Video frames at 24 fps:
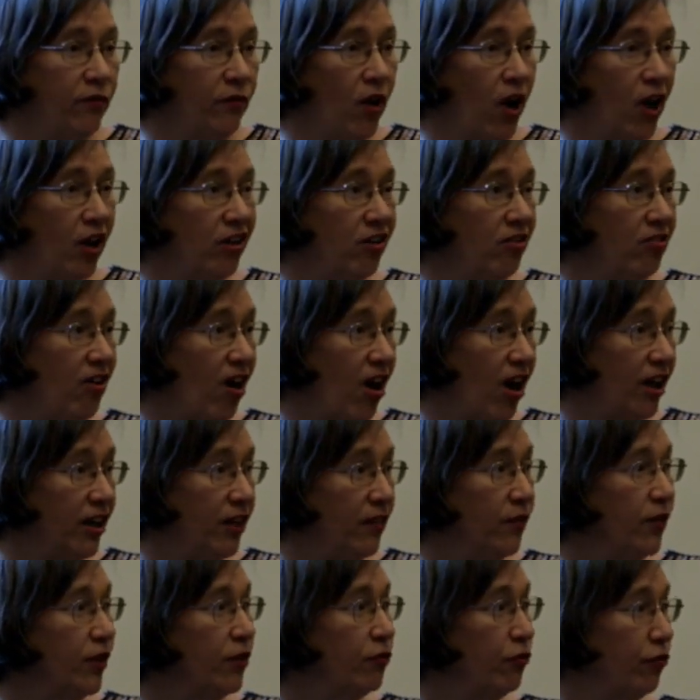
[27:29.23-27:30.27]
follow kind
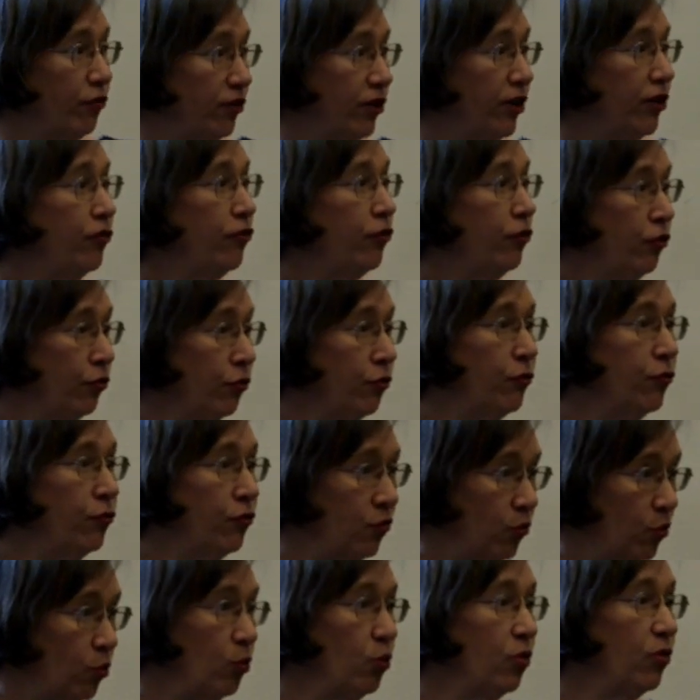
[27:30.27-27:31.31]
of a traditional
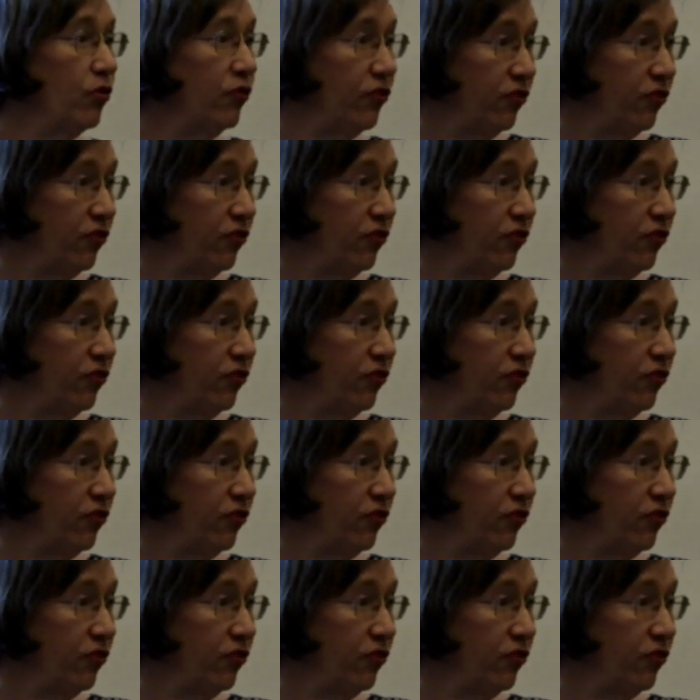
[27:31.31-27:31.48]
school